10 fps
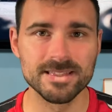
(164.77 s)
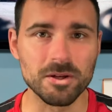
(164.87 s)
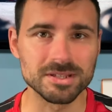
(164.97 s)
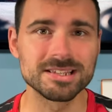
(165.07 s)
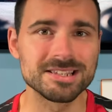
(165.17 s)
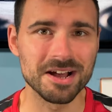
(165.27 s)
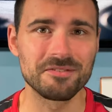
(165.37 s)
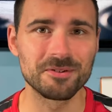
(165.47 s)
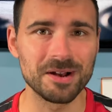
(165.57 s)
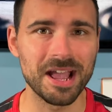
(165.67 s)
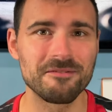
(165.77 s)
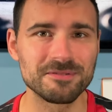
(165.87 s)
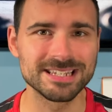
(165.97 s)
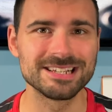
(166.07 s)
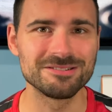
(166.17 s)
Now, this is not for
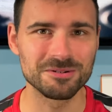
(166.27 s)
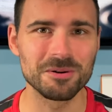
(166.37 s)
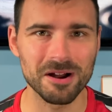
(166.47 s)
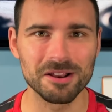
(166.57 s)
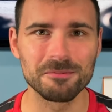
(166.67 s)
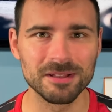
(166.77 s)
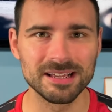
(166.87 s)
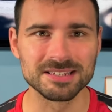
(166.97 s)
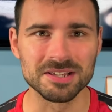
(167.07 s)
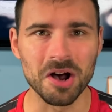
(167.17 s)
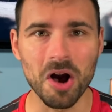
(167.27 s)
every single go-karting place.